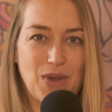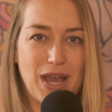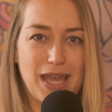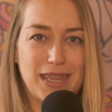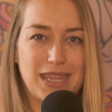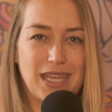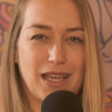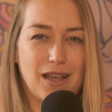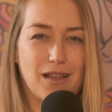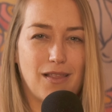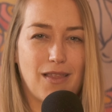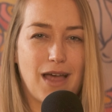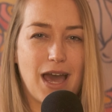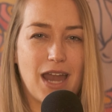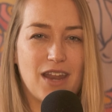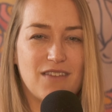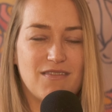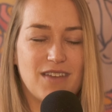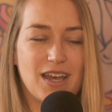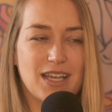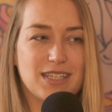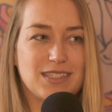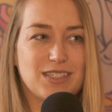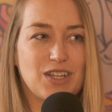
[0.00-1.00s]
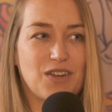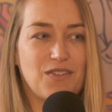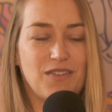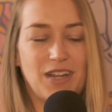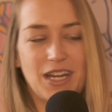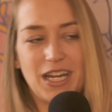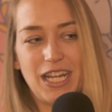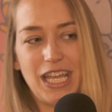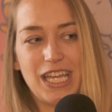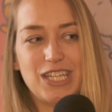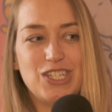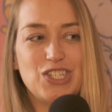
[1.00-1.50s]
I think a lot of us are
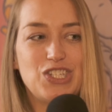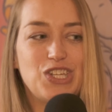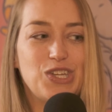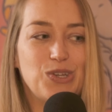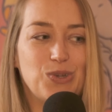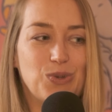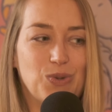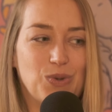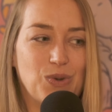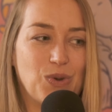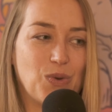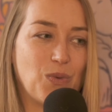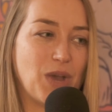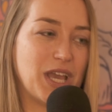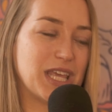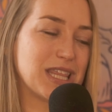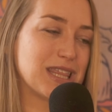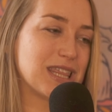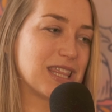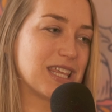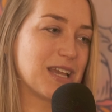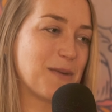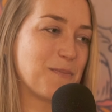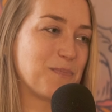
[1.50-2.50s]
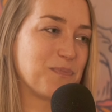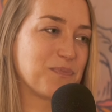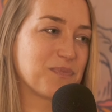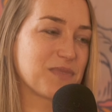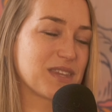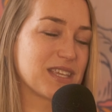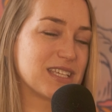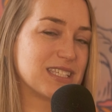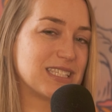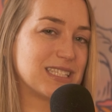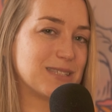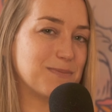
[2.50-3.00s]
very in tune with
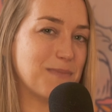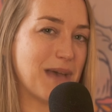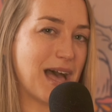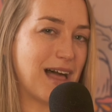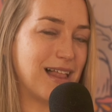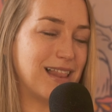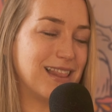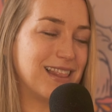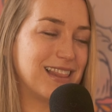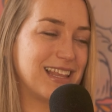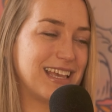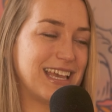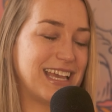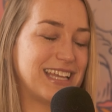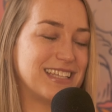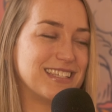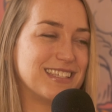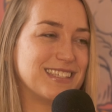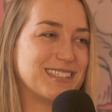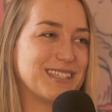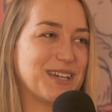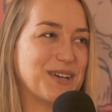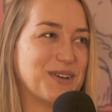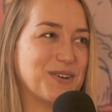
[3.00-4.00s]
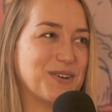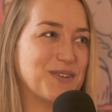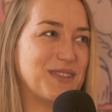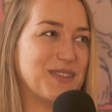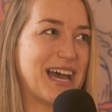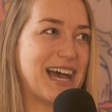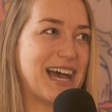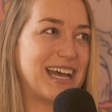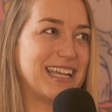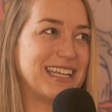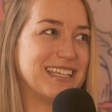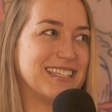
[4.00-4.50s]
smell. And so
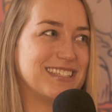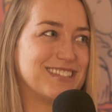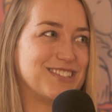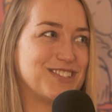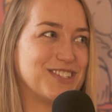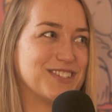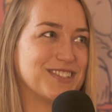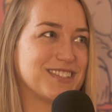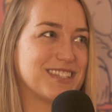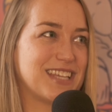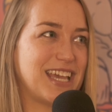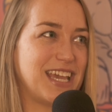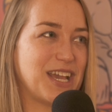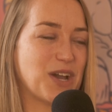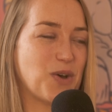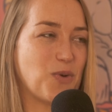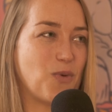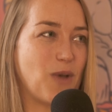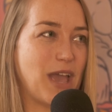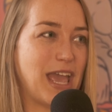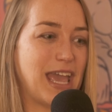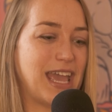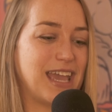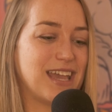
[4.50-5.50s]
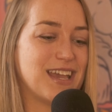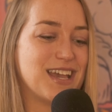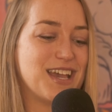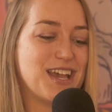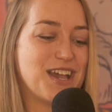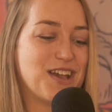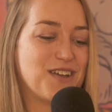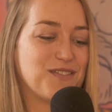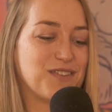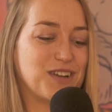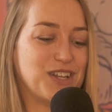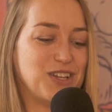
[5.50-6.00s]
that is just like a way
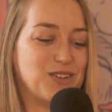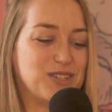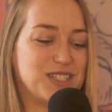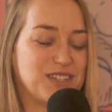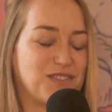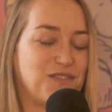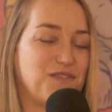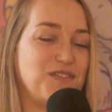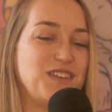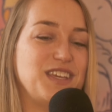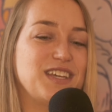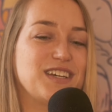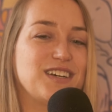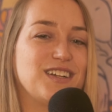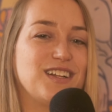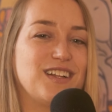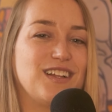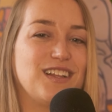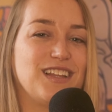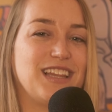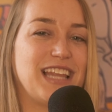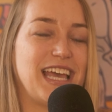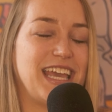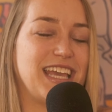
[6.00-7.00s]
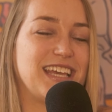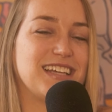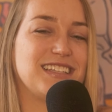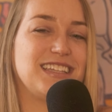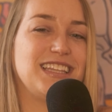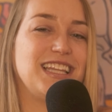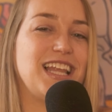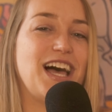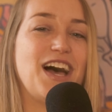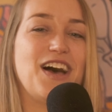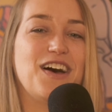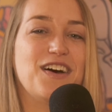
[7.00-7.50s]
for you to feel like
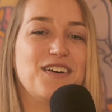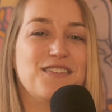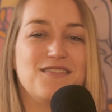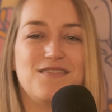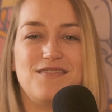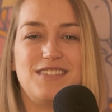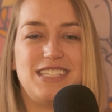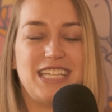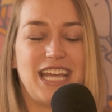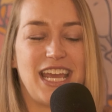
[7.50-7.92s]
loved.